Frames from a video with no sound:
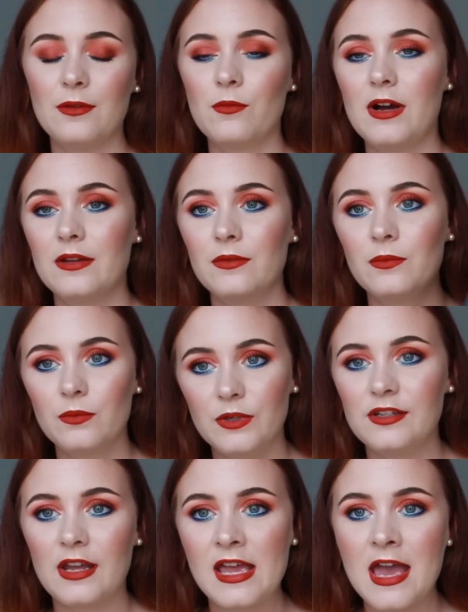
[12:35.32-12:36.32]
one
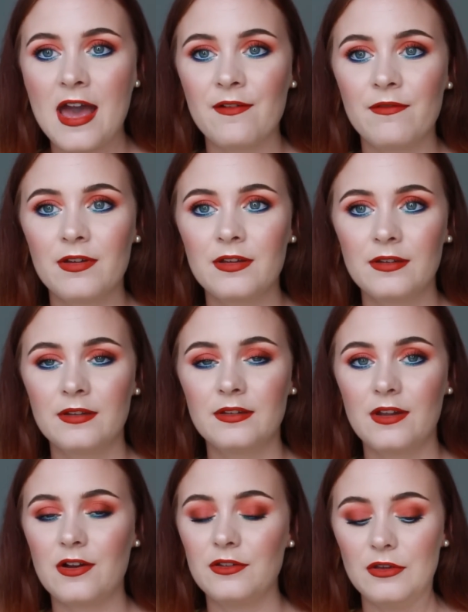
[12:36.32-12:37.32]
which I have
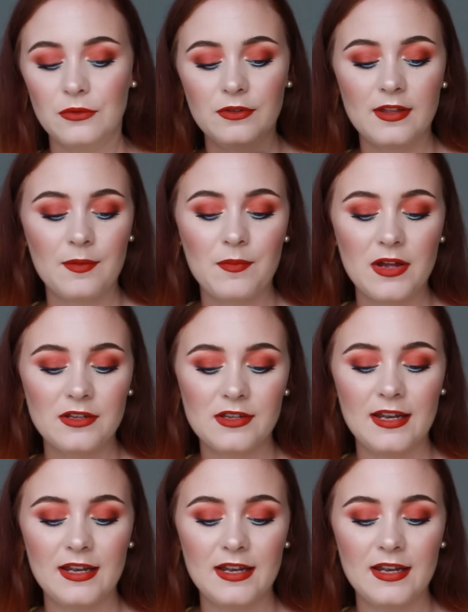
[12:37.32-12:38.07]
not used that much,